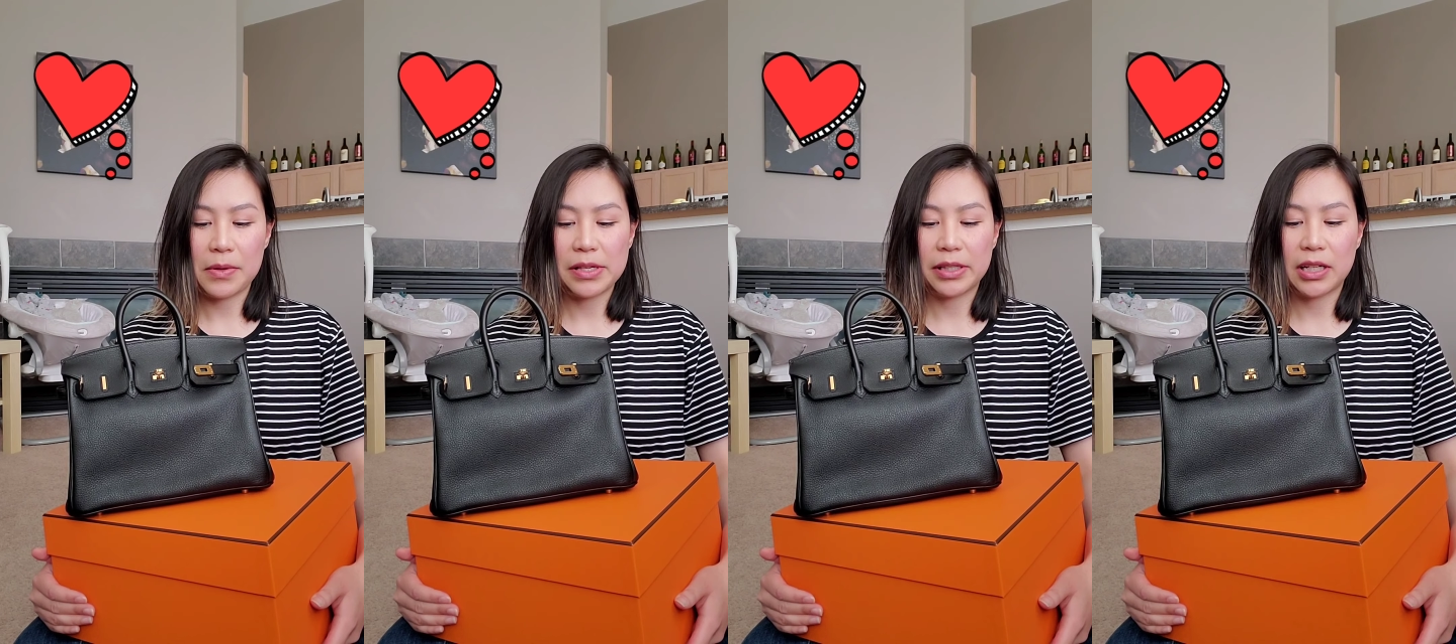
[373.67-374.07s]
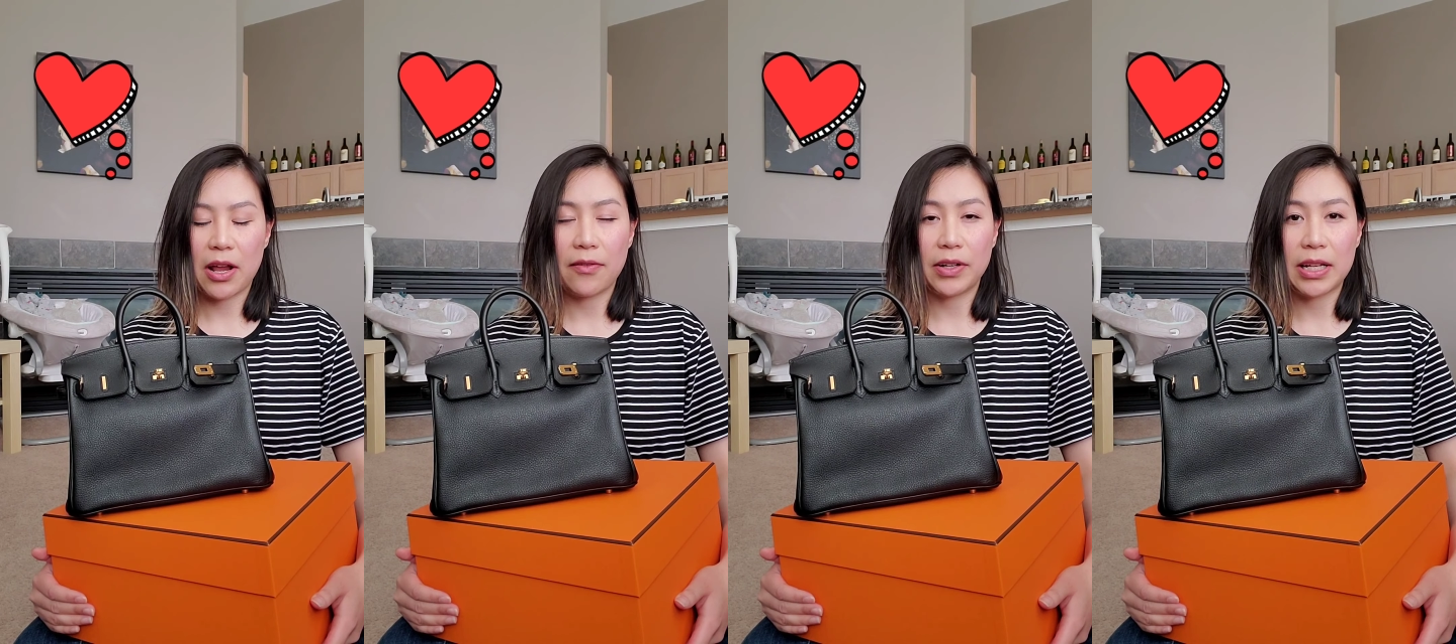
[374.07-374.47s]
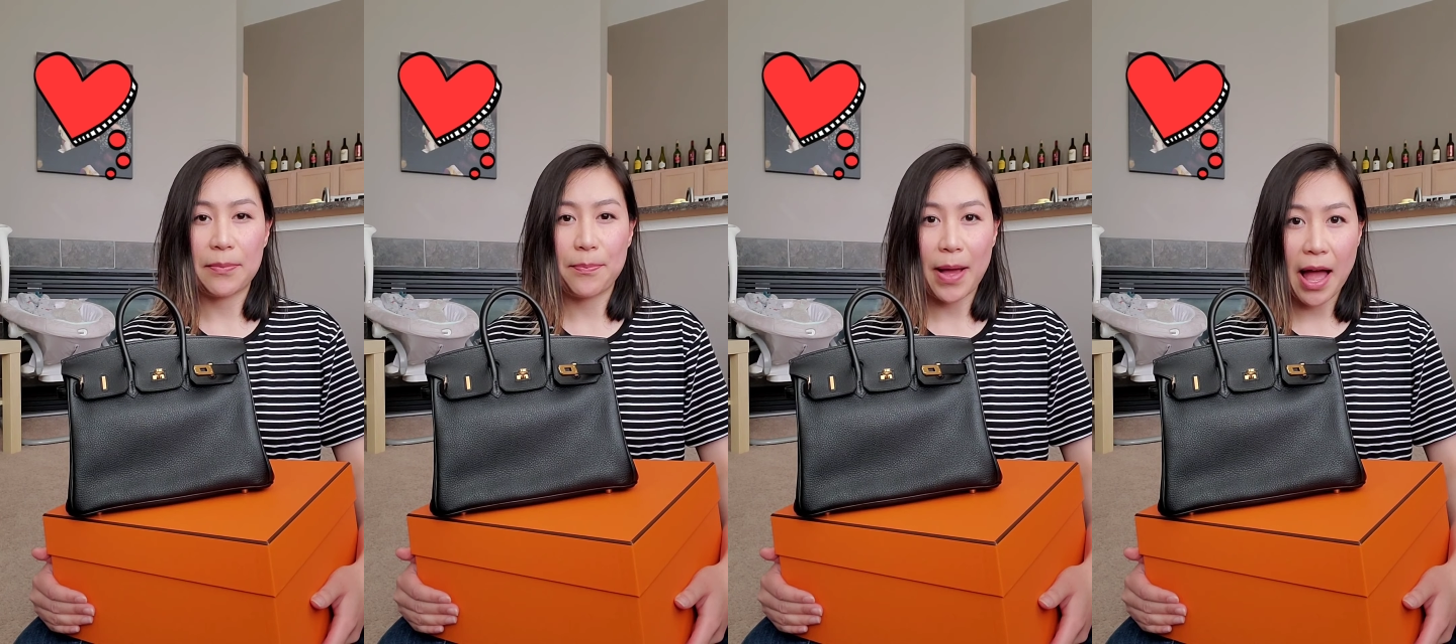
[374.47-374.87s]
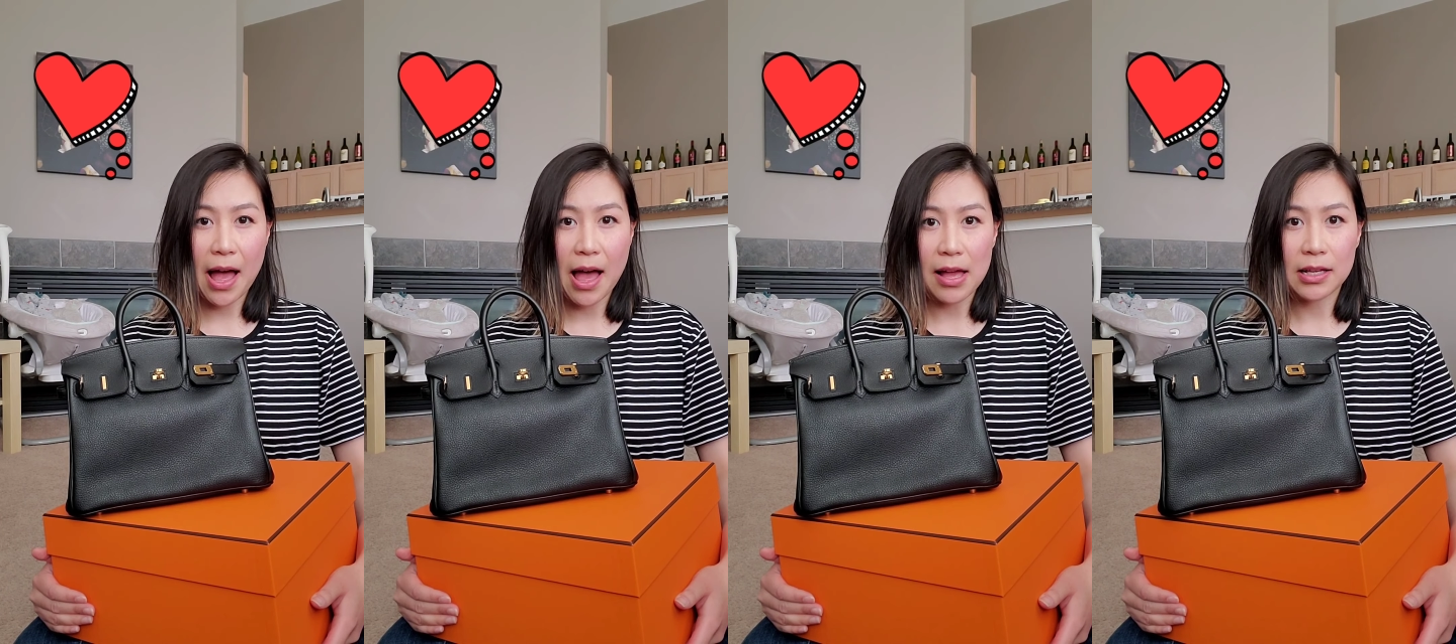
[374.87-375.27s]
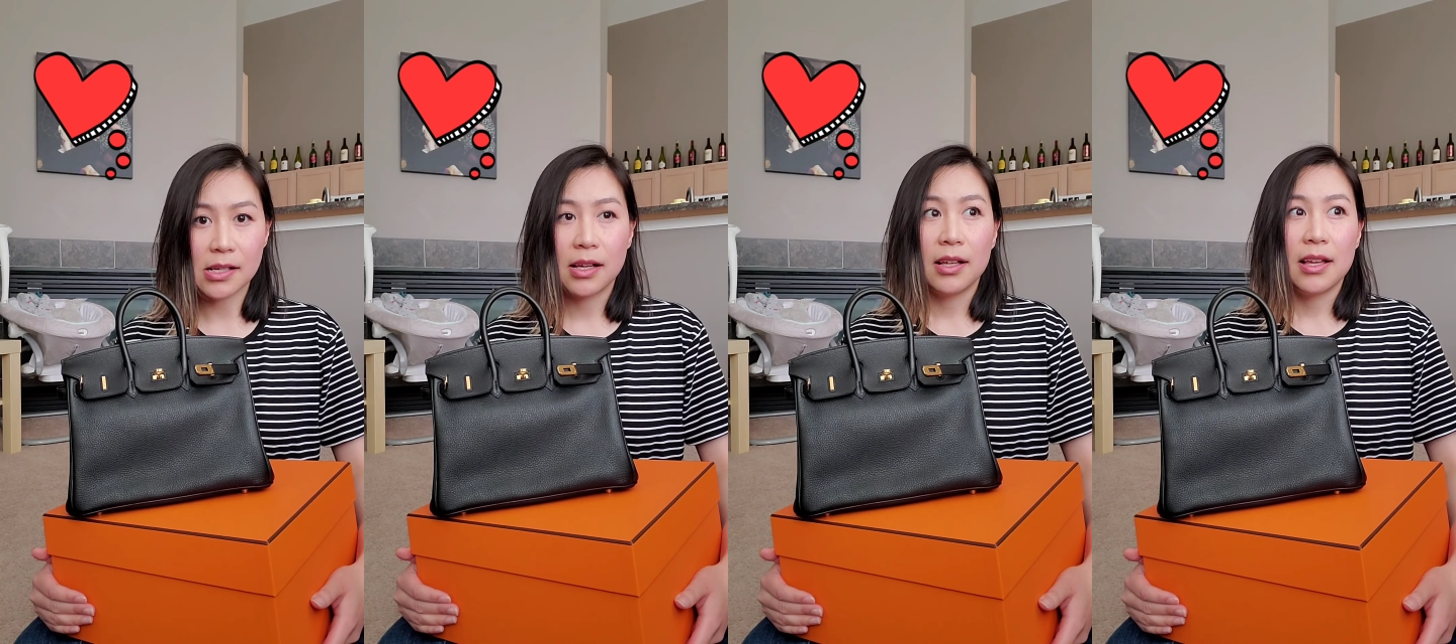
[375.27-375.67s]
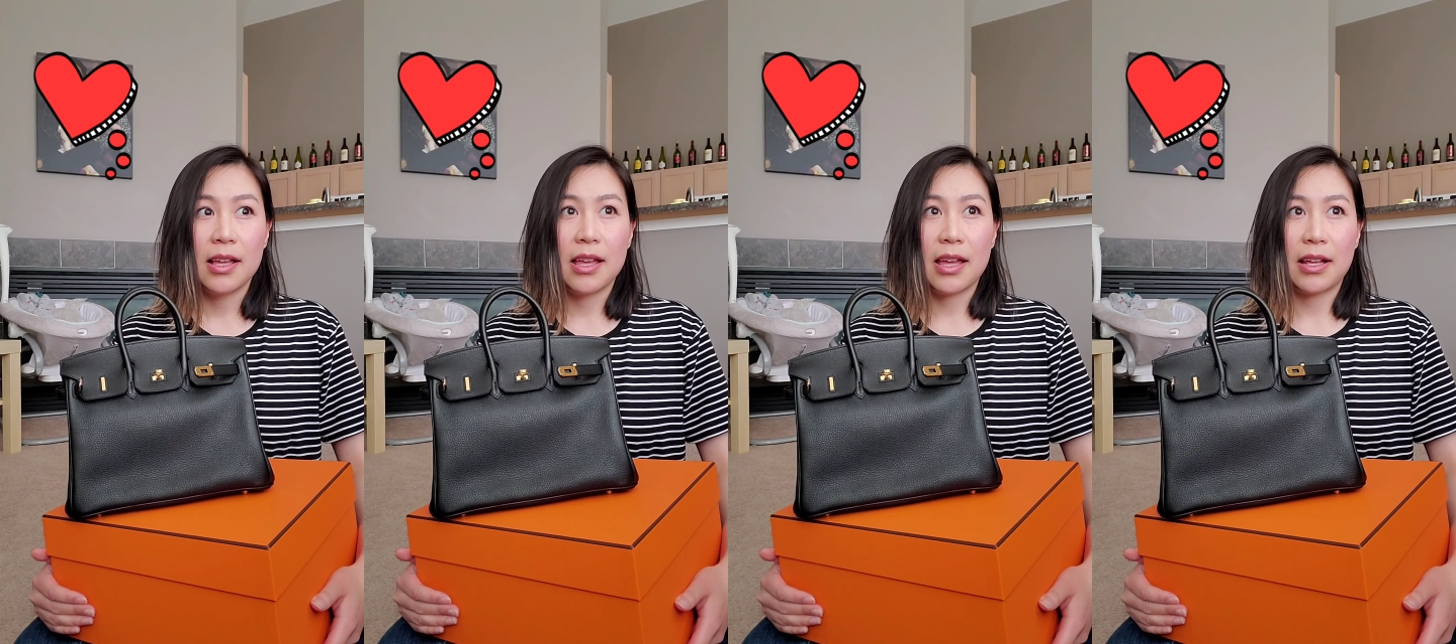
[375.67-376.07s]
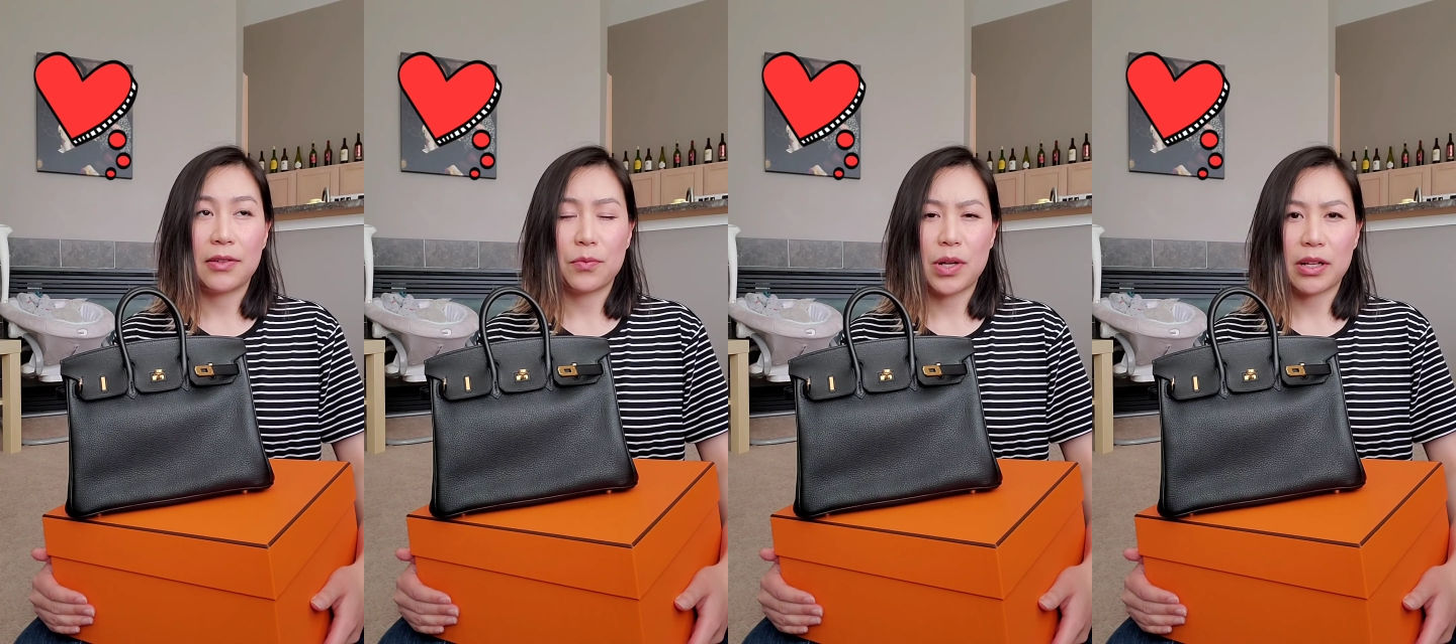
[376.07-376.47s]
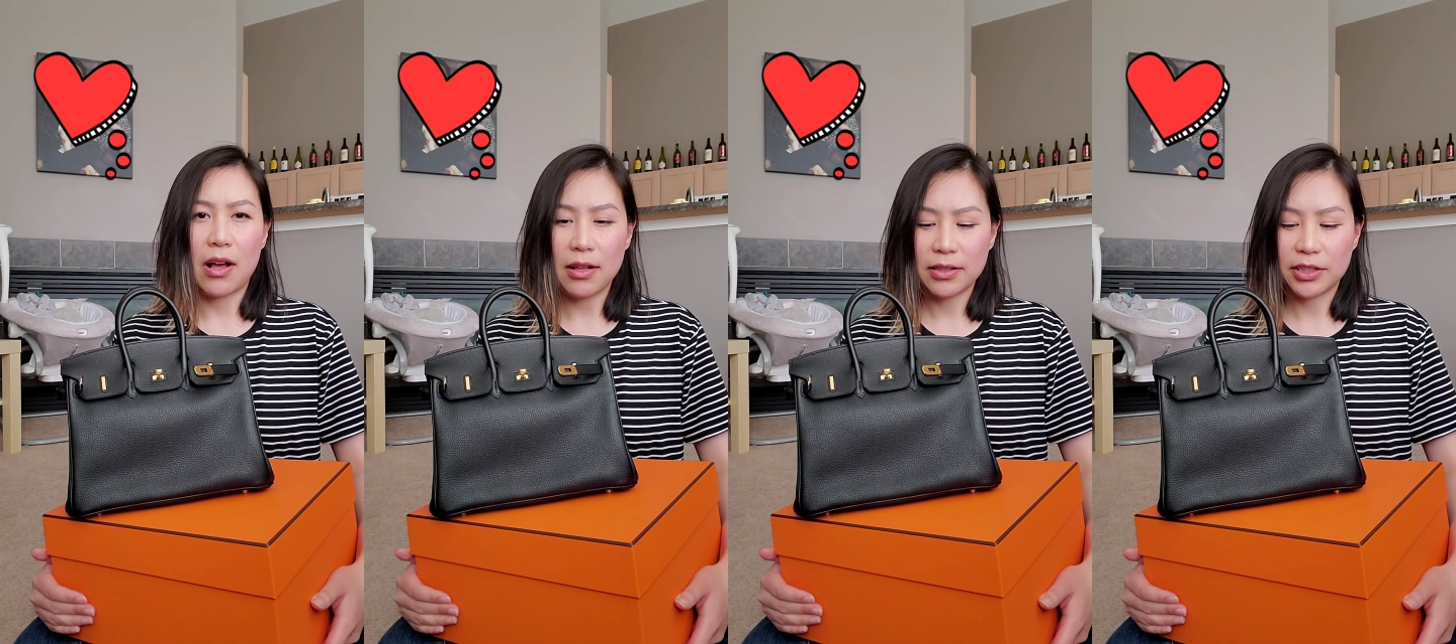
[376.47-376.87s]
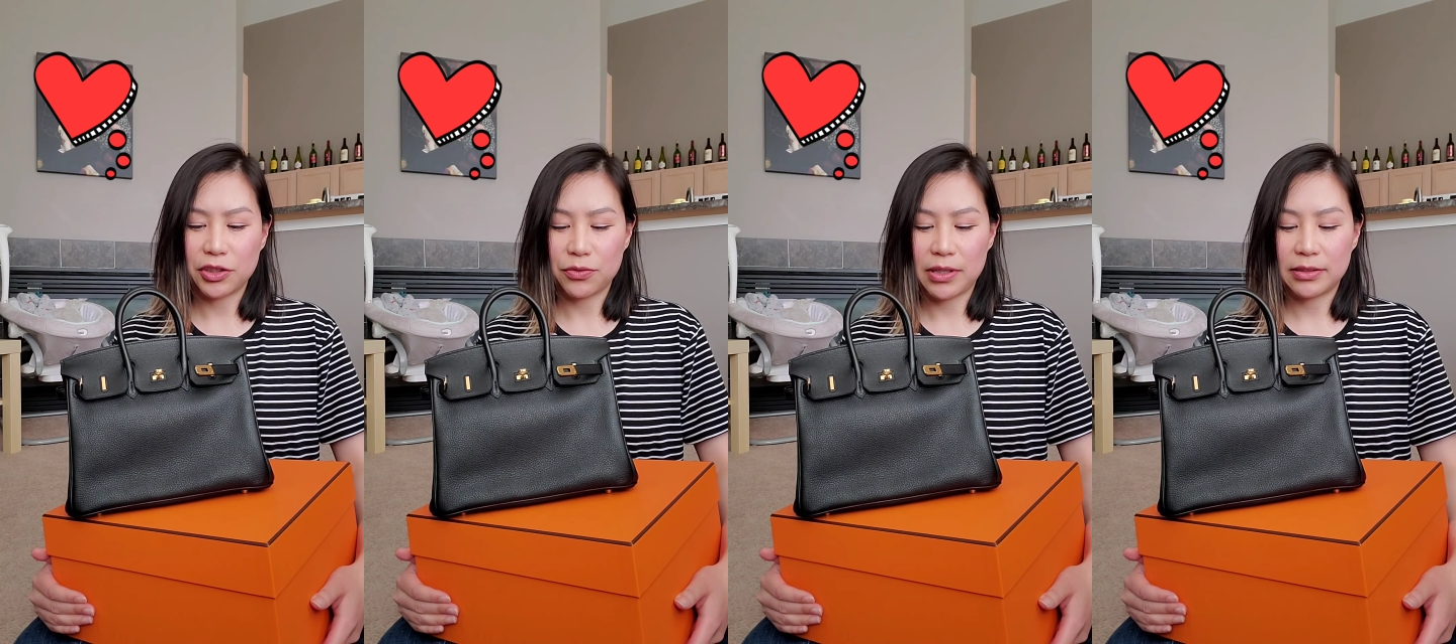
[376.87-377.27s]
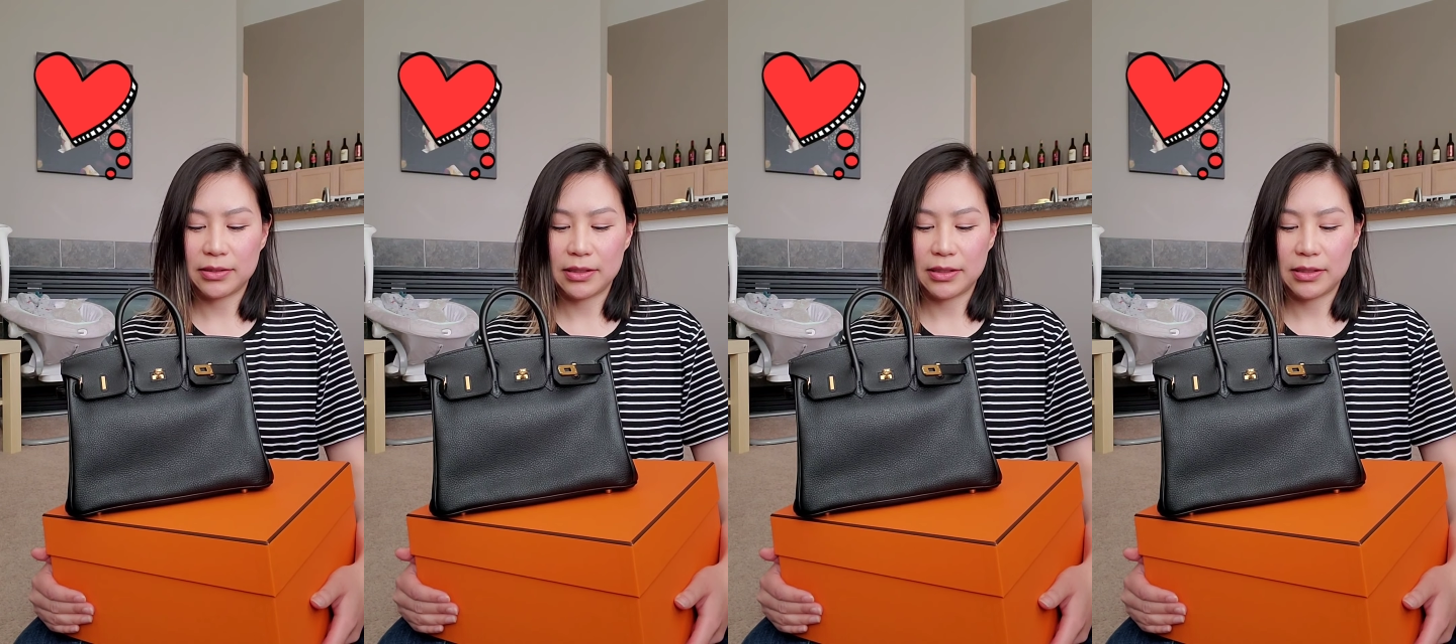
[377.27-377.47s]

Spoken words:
Is it an everyday bag? And what color did you want?